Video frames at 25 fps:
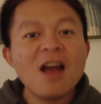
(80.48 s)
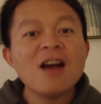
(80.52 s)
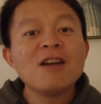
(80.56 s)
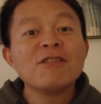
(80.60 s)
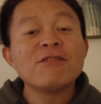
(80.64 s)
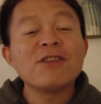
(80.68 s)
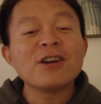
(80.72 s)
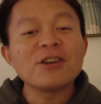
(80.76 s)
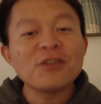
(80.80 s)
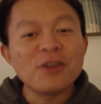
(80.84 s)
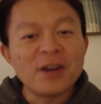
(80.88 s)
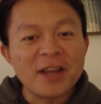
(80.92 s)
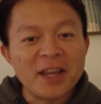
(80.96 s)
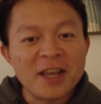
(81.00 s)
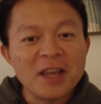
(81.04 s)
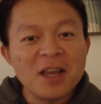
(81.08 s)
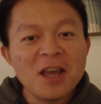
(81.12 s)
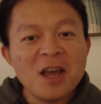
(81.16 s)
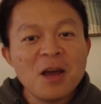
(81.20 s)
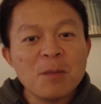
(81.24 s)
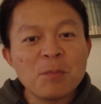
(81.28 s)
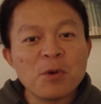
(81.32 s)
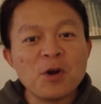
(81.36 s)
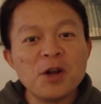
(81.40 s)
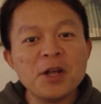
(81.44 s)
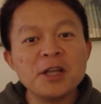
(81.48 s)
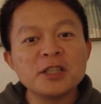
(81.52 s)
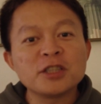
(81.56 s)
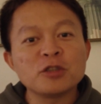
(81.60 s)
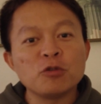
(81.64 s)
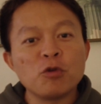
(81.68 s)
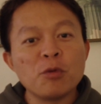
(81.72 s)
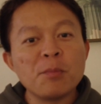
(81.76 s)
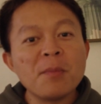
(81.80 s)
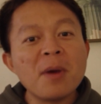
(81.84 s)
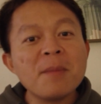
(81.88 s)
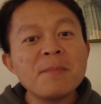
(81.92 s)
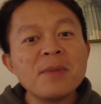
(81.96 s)
Finally, please
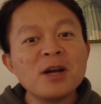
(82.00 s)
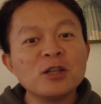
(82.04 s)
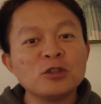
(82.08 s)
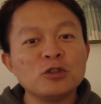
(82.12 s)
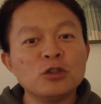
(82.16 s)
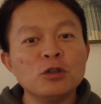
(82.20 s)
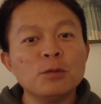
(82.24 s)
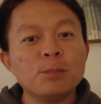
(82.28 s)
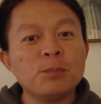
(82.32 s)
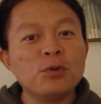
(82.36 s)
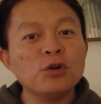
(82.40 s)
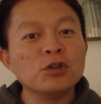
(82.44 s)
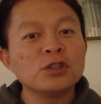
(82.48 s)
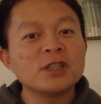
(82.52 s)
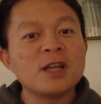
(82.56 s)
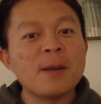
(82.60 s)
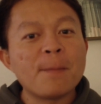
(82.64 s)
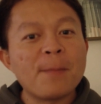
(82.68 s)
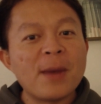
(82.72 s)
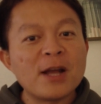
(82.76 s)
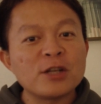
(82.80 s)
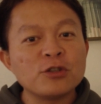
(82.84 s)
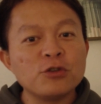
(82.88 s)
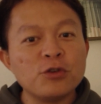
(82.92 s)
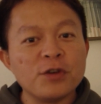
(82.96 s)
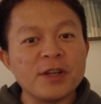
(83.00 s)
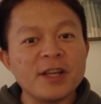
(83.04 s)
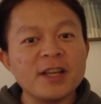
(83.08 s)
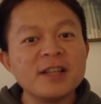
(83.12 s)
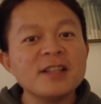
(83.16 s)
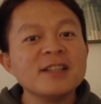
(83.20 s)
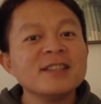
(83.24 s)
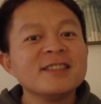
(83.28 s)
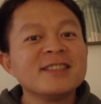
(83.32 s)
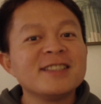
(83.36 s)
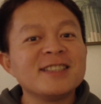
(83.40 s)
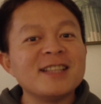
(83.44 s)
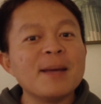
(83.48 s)
remember to put the
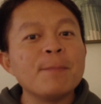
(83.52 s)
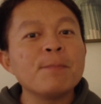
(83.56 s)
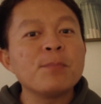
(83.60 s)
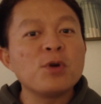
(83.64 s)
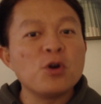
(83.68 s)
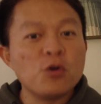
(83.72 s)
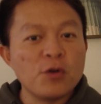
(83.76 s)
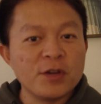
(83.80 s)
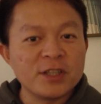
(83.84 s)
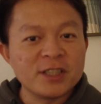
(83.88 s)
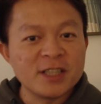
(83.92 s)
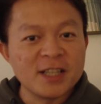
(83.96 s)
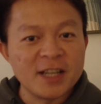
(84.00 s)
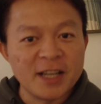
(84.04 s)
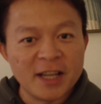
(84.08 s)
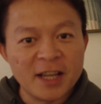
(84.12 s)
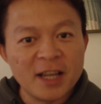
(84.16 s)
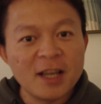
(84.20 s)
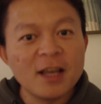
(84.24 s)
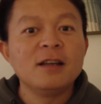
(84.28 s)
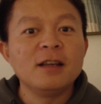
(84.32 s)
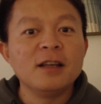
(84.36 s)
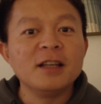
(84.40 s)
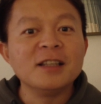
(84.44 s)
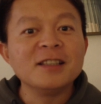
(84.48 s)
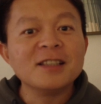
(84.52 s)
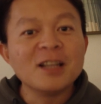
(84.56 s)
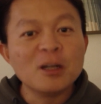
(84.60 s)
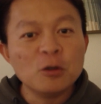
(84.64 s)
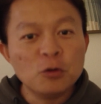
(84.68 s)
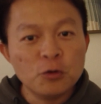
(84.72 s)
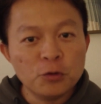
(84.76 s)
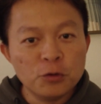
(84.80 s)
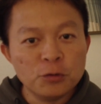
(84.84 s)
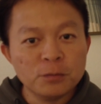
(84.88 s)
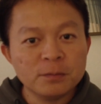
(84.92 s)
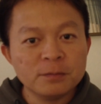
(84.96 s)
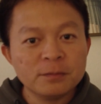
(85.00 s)
battery separately in the
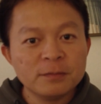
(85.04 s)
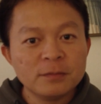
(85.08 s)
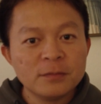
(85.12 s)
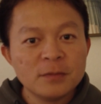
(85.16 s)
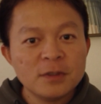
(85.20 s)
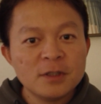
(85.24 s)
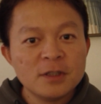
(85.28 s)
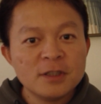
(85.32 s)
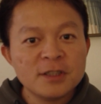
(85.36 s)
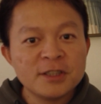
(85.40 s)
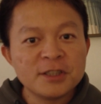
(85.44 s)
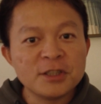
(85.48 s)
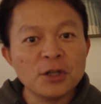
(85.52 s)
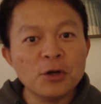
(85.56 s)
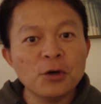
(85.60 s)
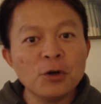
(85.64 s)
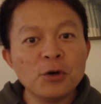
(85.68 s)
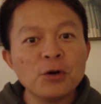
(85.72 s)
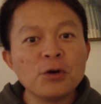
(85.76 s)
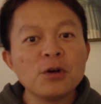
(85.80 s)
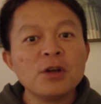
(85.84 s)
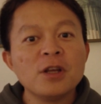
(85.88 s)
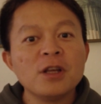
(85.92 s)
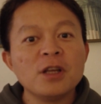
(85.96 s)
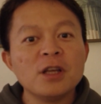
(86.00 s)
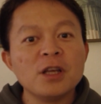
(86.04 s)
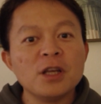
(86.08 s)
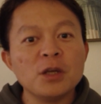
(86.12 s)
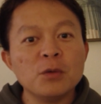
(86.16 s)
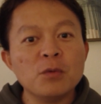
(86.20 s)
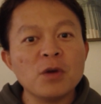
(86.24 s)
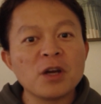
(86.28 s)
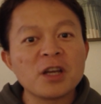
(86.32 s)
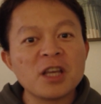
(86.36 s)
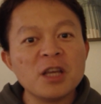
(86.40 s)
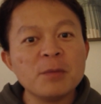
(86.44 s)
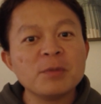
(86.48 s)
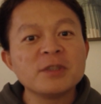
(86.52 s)
room so it
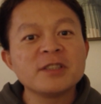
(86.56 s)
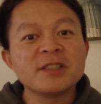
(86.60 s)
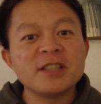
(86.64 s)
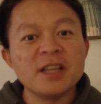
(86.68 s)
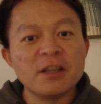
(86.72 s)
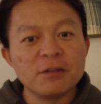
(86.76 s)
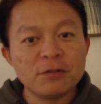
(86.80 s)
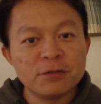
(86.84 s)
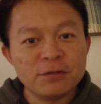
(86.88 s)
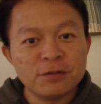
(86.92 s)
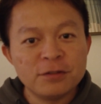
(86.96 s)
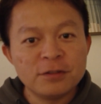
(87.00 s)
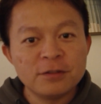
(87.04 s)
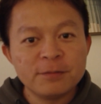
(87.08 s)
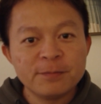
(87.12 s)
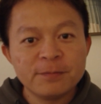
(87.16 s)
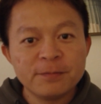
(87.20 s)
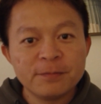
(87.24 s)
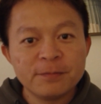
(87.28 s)
will keep safe.